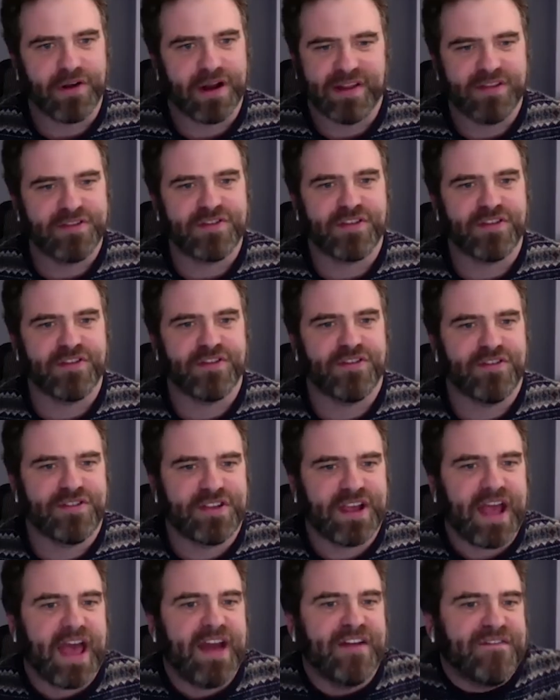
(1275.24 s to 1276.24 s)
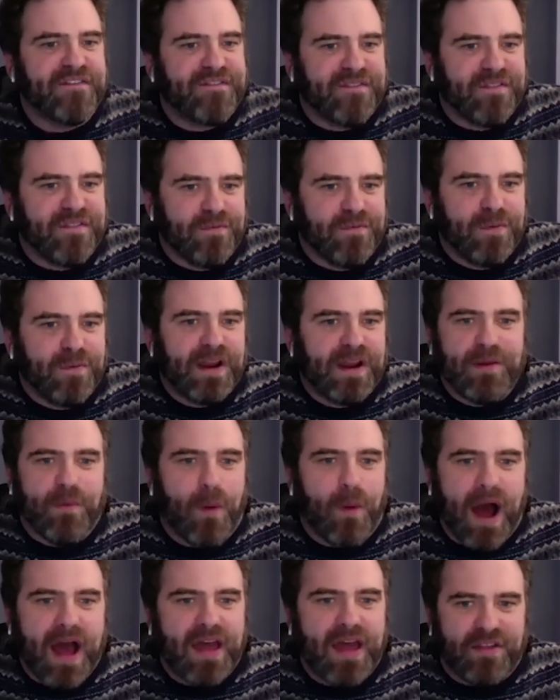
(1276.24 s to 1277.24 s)
agree. There's a kind of really
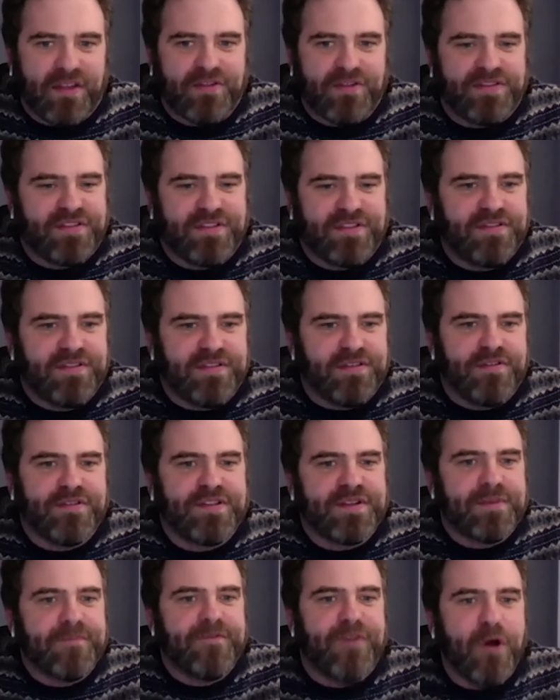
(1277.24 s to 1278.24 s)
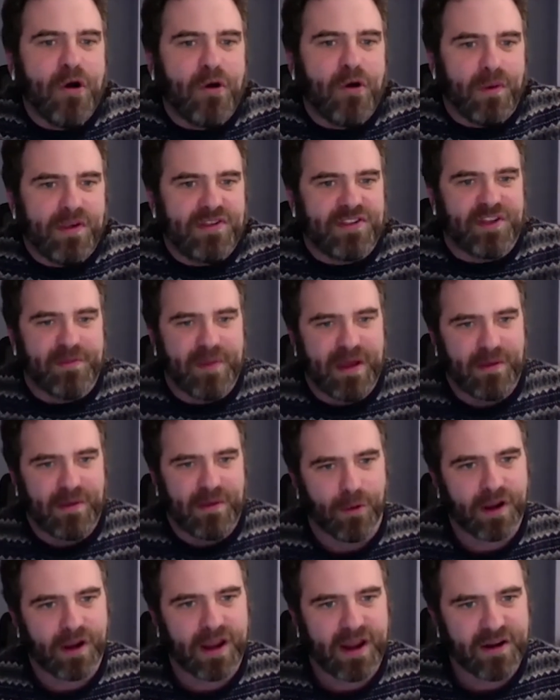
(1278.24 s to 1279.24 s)
wide, there's some folk wisdom at
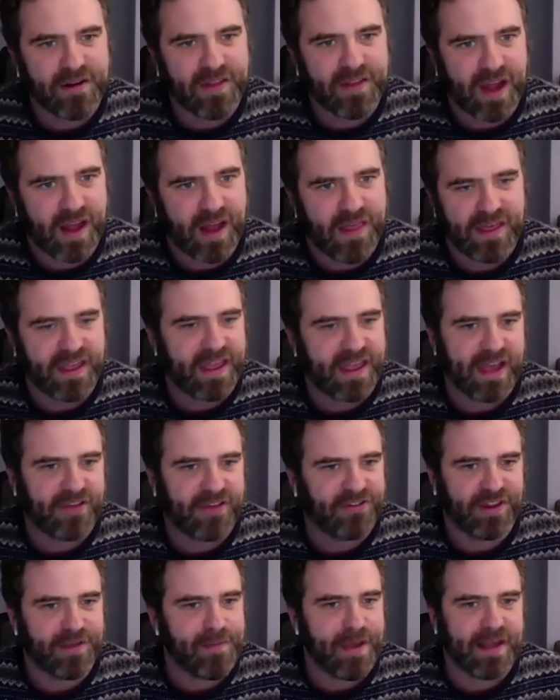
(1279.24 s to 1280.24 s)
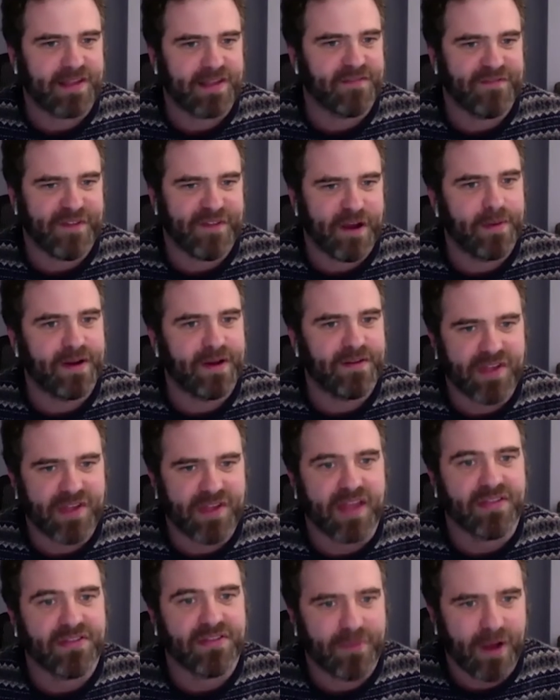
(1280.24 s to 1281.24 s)
work here that I think actually makes a fair bit of
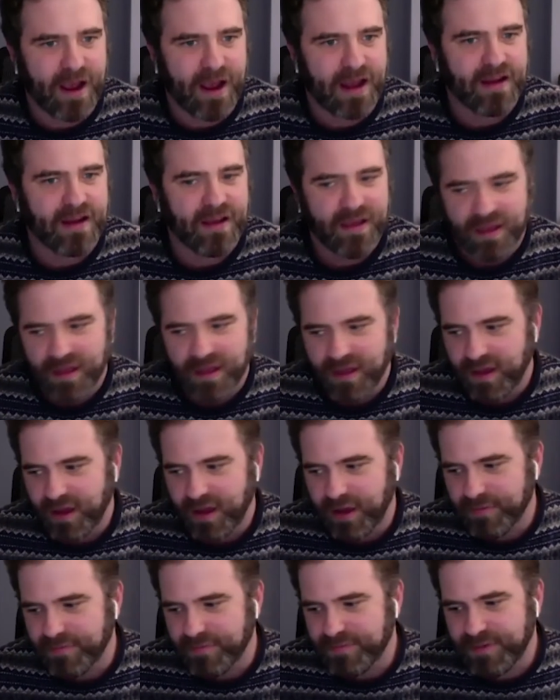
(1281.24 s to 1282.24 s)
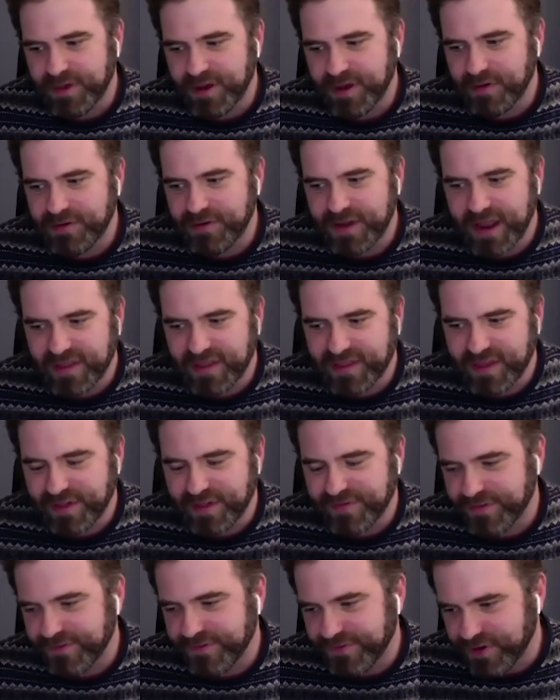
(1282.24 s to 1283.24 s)
sense, right? You don't take
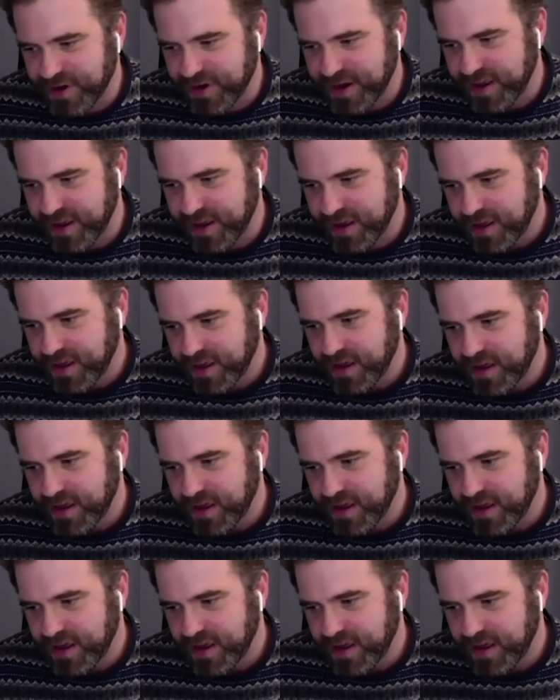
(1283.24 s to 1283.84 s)
things for free.